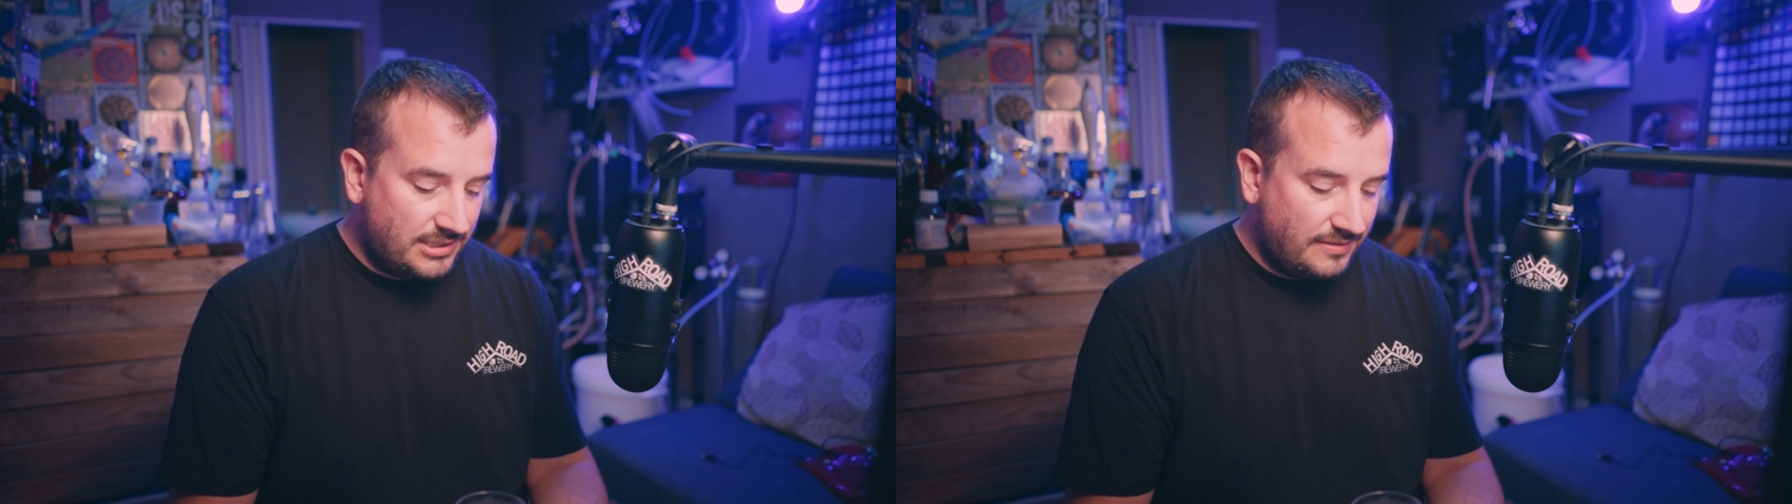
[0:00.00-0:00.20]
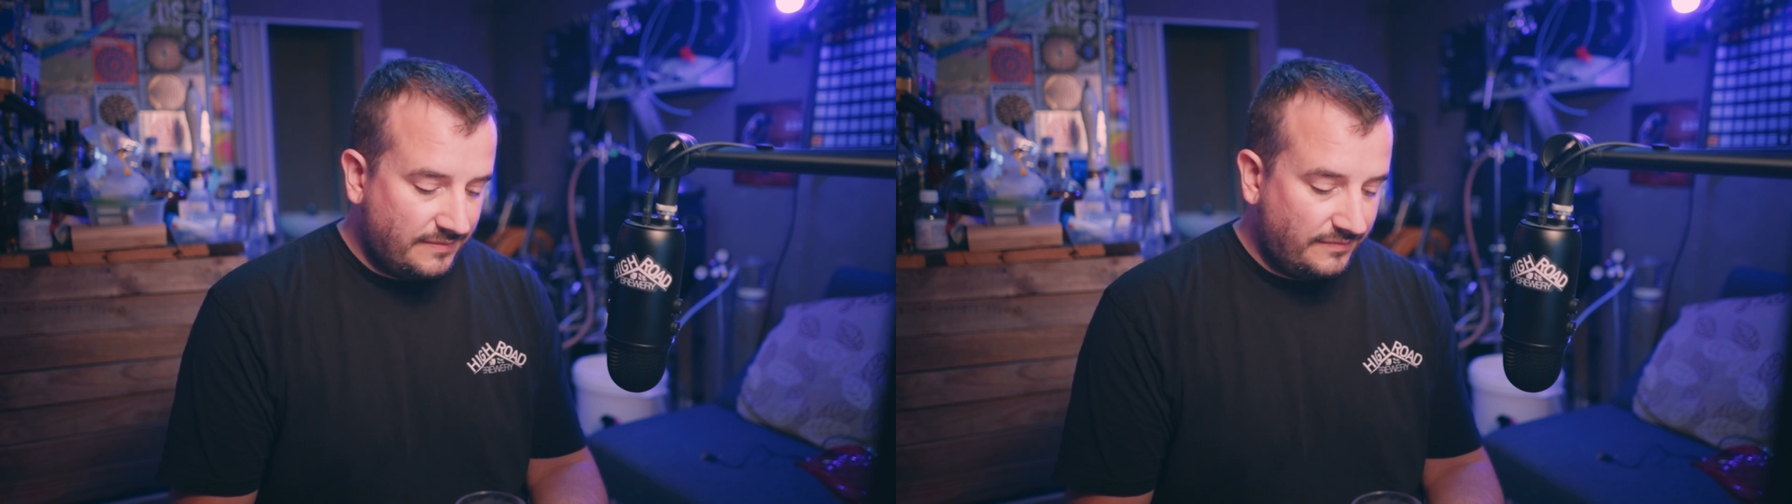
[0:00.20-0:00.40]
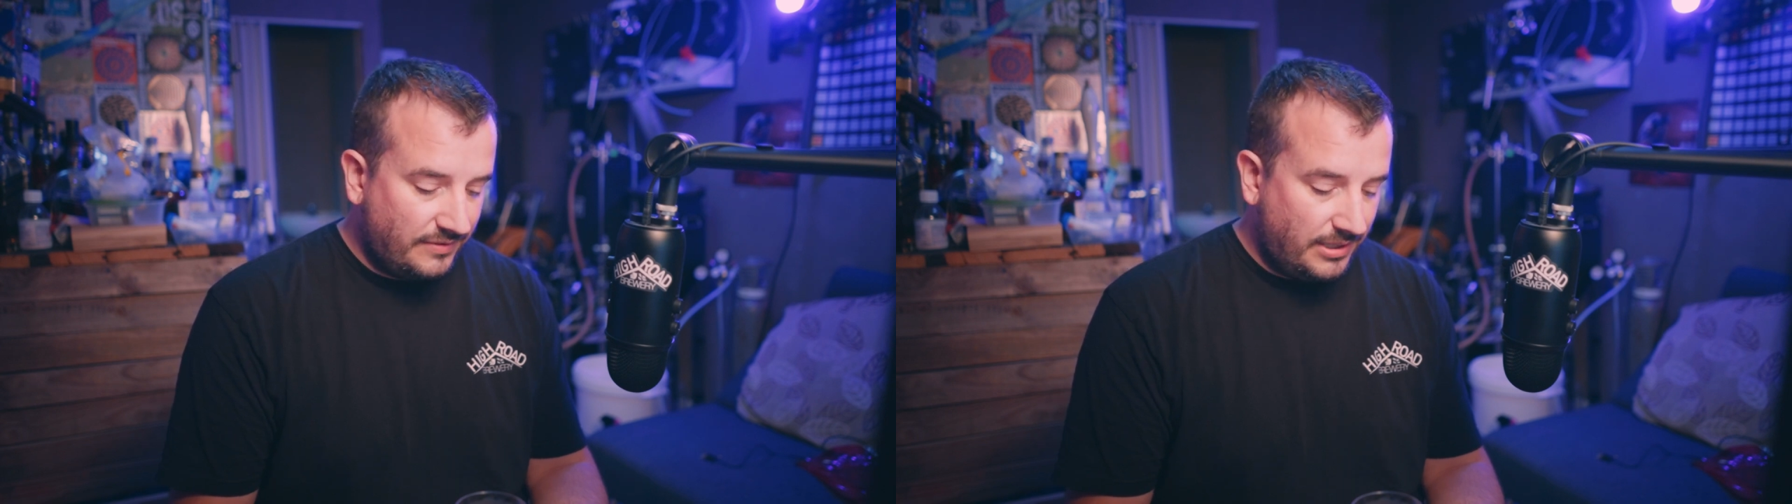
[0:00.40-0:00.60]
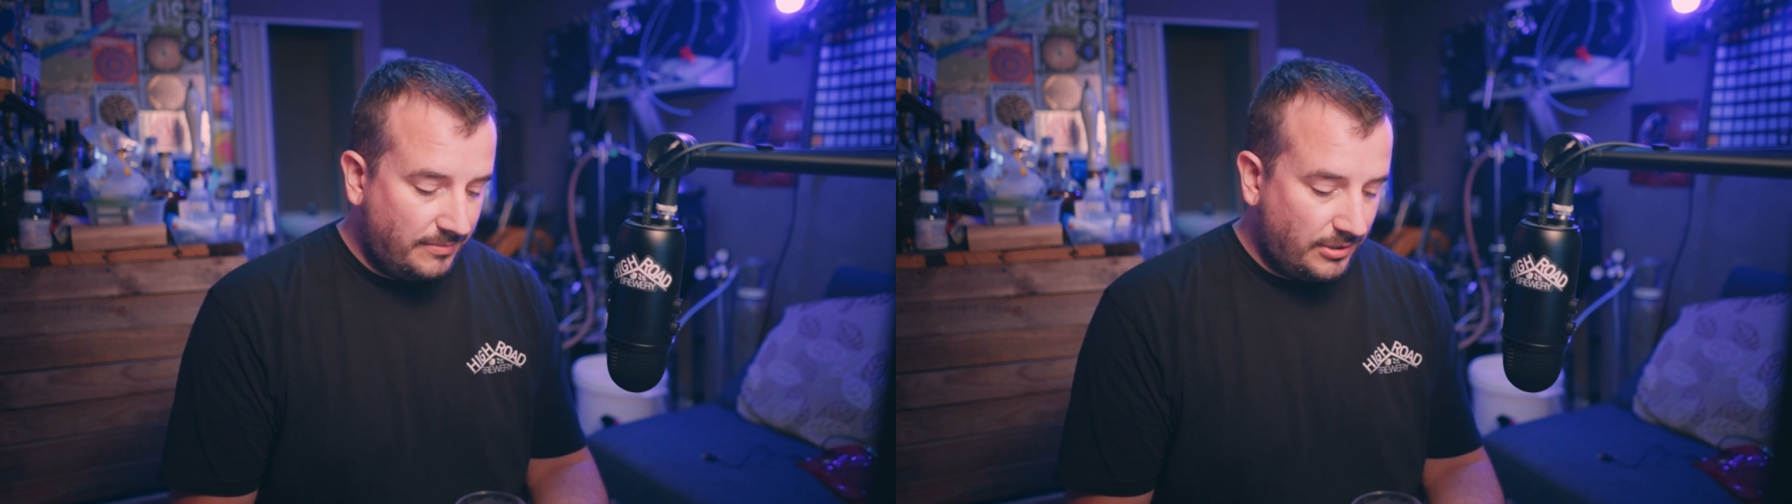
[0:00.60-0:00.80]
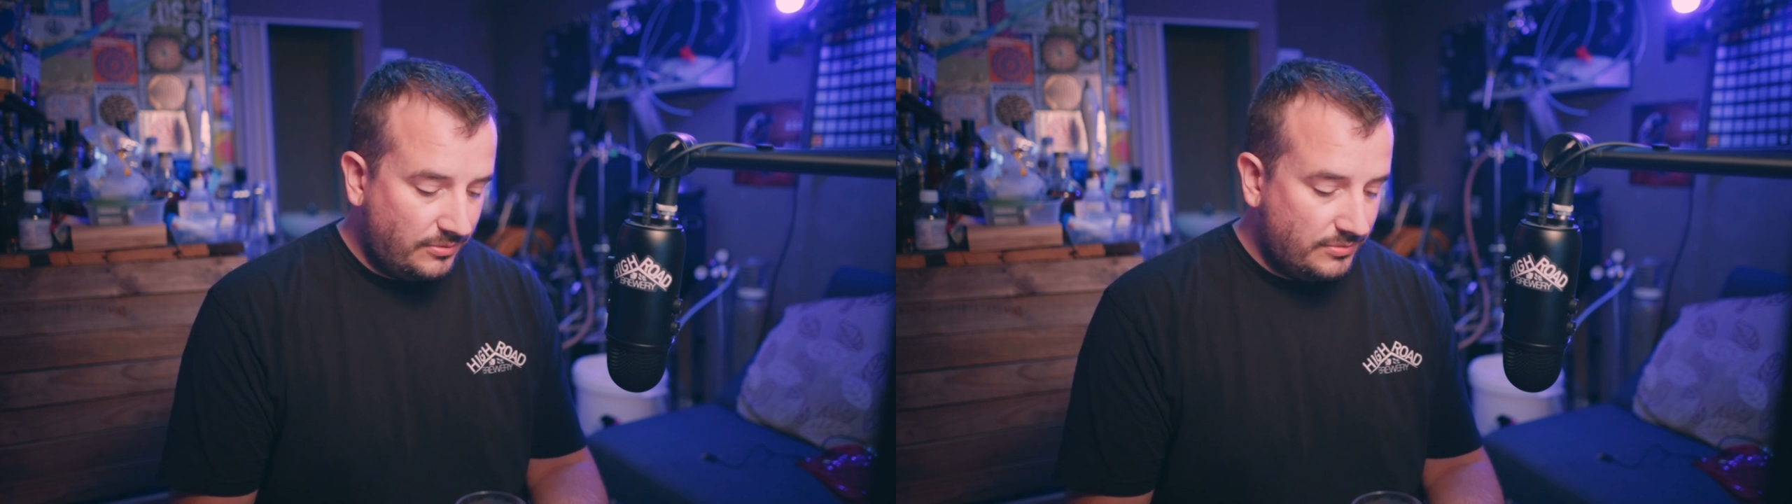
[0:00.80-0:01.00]
at flame
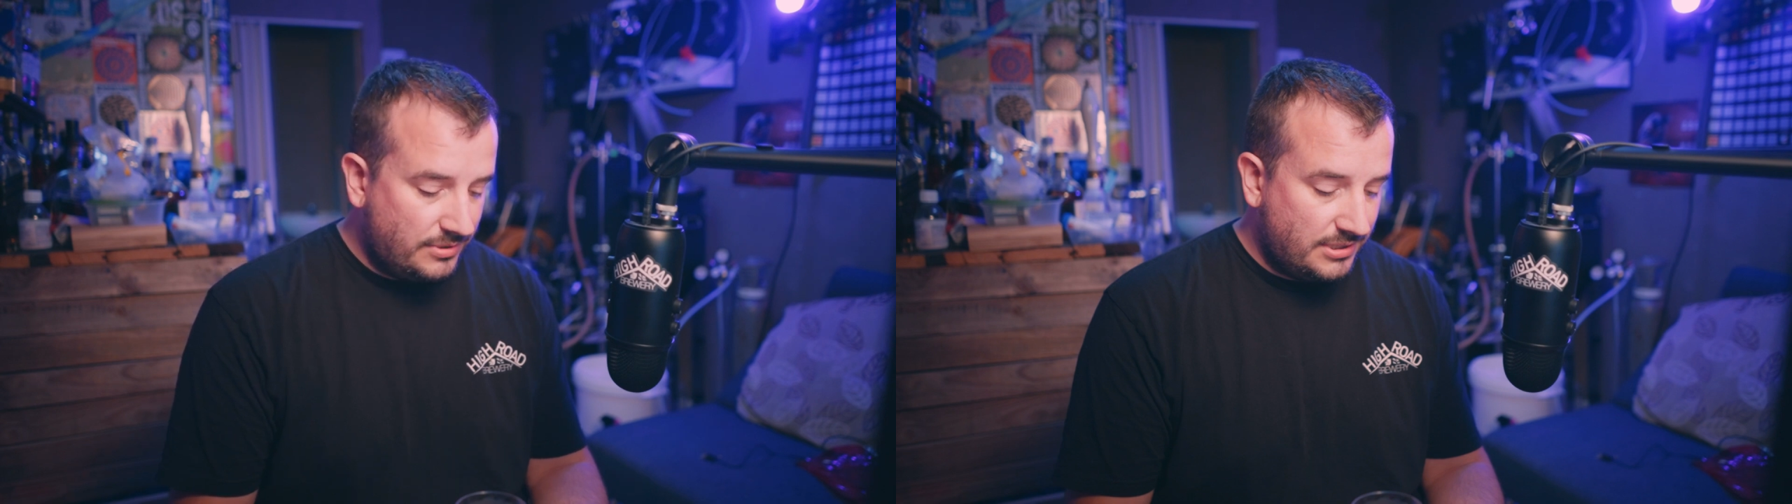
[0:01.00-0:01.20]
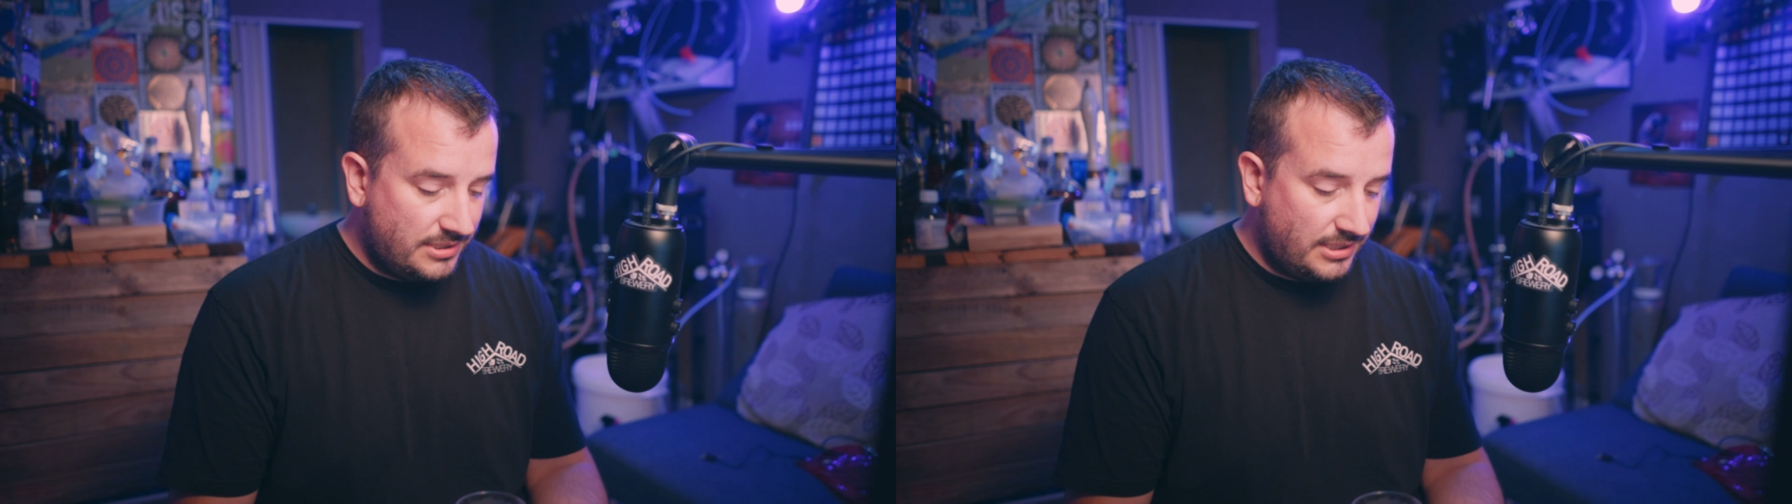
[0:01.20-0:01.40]
out.